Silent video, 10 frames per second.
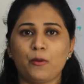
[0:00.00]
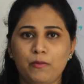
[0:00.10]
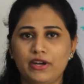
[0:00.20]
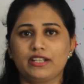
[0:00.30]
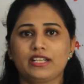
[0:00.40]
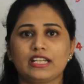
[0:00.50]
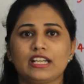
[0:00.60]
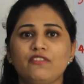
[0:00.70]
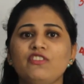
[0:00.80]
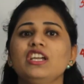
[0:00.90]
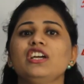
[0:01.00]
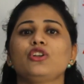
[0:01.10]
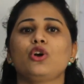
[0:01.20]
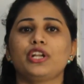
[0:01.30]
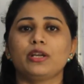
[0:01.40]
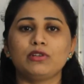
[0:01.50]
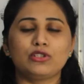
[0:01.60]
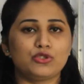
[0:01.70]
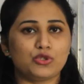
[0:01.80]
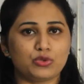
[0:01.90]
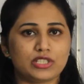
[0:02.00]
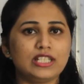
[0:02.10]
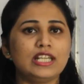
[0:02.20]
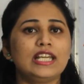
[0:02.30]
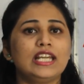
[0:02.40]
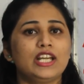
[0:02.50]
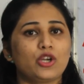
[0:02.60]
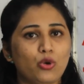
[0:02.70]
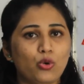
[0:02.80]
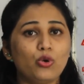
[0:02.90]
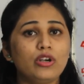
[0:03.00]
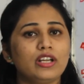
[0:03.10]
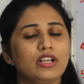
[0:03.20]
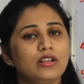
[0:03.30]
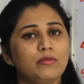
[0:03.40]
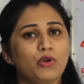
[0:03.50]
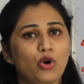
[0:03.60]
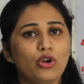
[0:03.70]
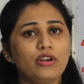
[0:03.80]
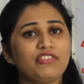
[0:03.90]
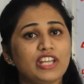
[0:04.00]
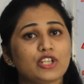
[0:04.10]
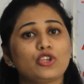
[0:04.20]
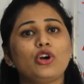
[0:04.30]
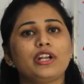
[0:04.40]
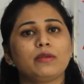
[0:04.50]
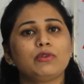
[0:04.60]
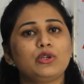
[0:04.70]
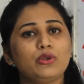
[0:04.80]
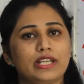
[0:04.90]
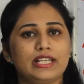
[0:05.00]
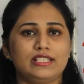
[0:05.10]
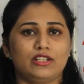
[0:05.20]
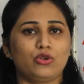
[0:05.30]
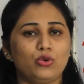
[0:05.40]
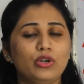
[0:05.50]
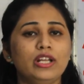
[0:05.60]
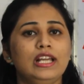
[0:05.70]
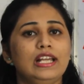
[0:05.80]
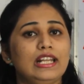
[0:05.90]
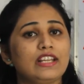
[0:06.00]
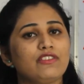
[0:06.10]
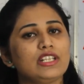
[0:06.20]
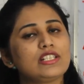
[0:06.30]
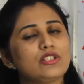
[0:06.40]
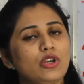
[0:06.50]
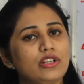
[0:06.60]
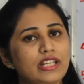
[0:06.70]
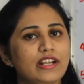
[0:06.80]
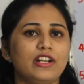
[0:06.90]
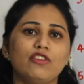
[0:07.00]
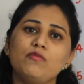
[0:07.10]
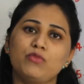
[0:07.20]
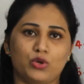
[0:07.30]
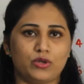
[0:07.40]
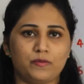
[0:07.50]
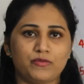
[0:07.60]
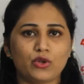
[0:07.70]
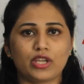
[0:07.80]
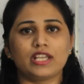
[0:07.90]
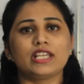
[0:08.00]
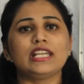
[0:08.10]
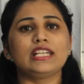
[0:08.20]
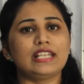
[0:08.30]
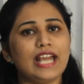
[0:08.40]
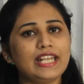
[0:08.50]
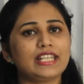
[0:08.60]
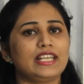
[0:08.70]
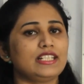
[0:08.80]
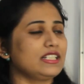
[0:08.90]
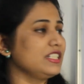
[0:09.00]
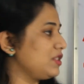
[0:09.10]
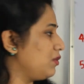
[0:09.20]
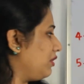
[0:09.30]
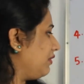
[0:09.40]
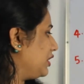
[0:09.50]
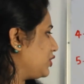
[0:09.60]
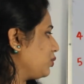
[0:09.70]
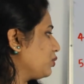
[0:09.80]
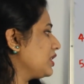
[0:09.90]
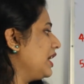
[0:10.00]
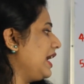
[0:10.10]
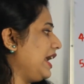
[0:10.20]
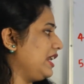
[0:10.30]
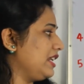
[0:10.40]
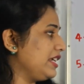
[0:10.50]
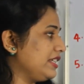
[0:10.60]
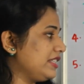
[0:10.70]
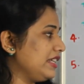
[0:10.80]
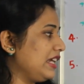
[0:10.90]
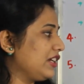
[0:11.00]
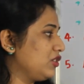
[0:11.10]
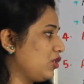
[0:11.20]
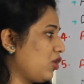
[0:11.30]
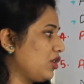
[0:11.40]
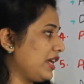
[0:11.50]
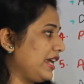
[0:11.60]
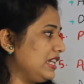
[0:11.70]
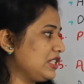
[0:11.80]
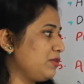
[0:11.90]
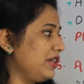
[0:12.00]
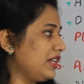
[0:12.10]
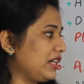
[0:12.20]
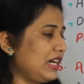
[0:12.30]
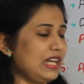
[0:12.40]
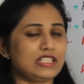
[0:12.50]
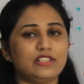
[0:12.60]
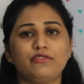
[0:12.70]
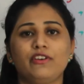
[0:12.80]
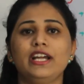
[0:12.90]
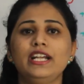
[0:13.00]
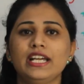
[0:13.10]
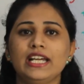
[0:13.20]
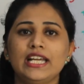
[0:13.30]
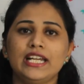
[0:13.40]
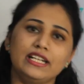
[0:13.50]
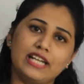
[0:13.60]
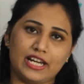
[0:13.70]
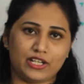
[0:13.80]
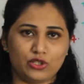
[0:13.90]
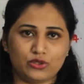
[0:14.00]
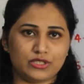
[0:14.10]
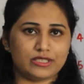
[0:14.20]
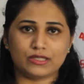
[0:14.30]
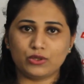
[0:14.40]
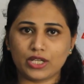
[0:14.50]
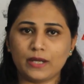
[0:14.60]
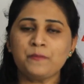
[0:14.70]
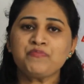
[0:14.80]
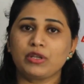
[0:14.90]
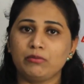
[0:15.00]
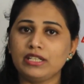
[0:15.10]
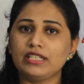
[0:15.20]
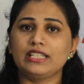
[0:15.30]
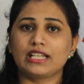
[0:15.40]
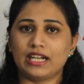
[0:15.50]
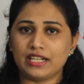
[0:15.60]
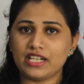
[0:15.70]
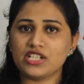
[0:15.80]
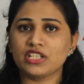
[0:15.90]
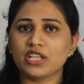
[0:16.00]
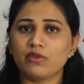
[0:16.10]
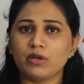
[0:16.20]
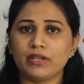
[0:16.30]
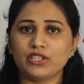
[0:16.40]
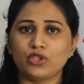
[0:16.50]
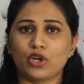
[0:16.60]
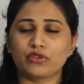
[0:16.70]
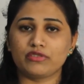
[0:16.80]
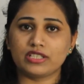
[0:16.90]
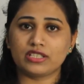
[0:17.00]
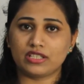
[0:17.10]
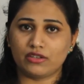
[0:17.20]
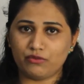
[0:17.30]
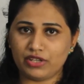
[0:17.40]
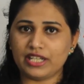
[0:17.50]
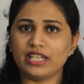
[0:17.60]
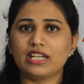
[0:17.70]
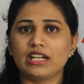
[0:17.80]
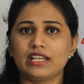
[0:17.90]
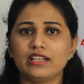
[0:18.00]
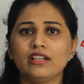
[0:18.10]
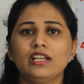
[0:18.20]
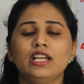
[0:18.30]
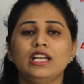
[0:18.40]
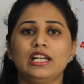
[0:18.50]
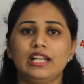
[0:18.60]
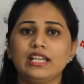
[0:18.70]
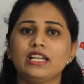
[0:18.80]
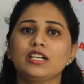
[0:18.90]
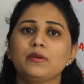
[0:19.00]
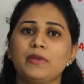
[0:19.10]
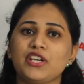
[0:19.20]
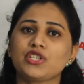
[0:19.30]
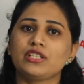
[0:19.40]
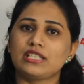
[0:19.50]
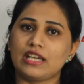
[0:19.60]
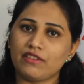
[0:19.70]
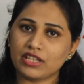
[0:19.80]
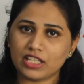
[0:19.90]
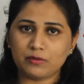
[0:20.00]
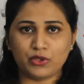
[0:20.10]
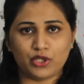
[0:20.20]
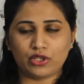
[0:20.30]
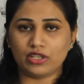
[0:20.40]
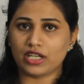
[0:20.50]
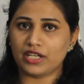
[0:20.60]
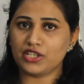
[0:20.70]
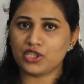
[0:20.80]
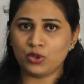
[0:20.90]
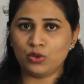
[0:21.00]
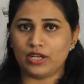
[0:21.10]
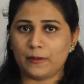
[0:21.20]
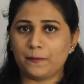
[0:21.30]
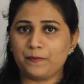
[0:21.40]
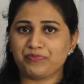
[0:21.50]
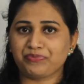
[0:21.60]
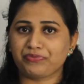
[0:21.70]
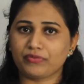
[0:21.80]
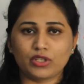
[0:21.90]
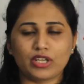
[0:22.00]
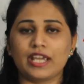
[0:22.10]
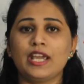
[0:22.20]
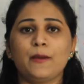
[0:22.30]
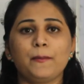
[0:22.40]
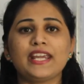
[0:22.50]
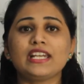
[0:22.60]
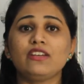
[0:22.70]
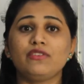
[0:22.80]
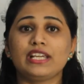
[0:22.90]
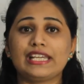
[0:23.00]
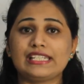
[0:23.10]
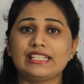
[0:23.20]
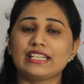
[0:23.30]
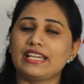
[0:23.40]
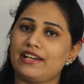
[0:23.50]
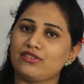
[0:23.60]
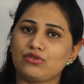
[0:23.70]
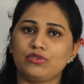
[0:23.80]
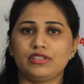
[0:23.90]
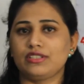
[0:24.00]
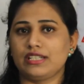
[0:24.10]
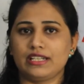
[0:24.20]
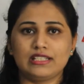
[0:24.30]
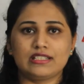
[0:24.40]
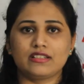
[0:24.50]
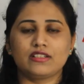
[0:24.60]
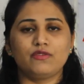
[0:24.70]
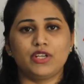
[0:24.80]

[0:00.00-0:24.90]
but we are not able to choose a code, or we are not able to get a code, like it's not there in our book. Okay, in that cases we will choose NEC, like not elsewhere classified diagnosis. Okay, but the condition given by the doctor is very clear, like patient is having that particular condition only. Okay, mainly we get in the gastrointestinal system